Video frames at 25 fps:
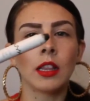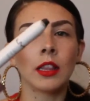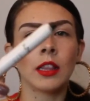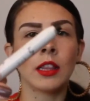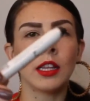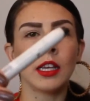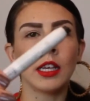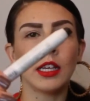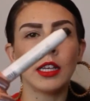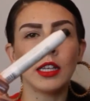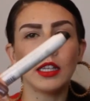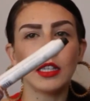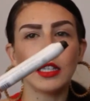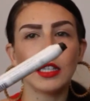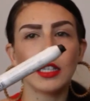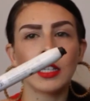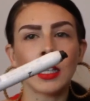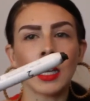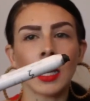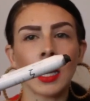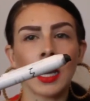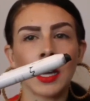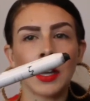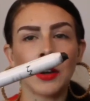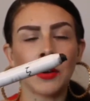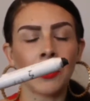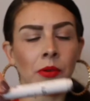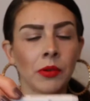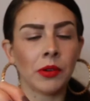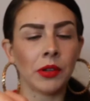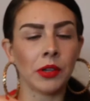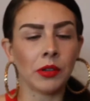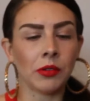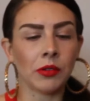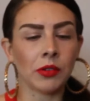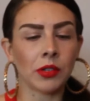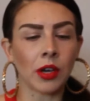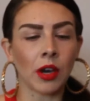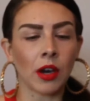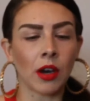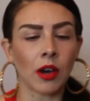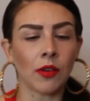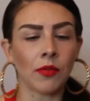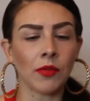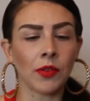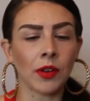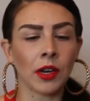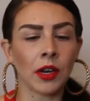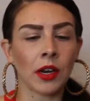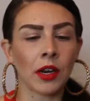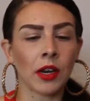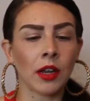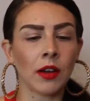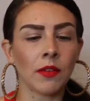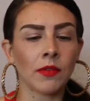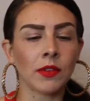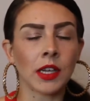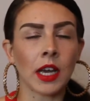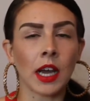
These I don't use often enough